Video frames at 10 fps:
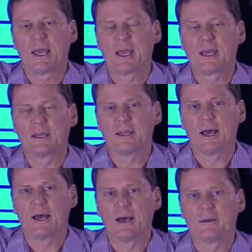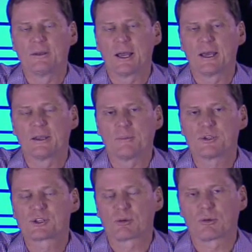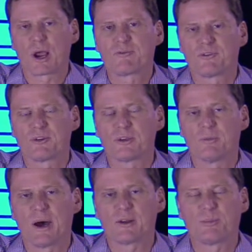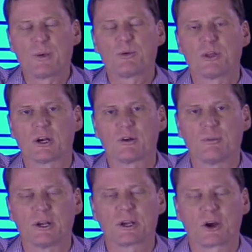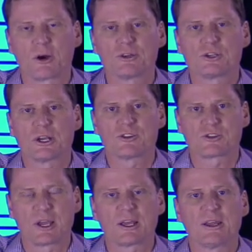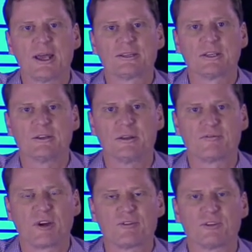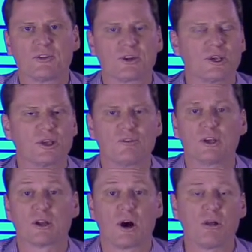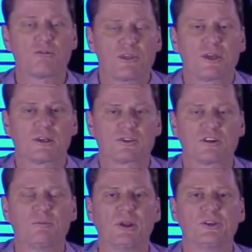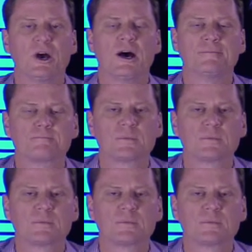And, uh, and I'm just so grateful for the amount of people that have been encouraging and staying connected and faithful in their giving and all the things that have been done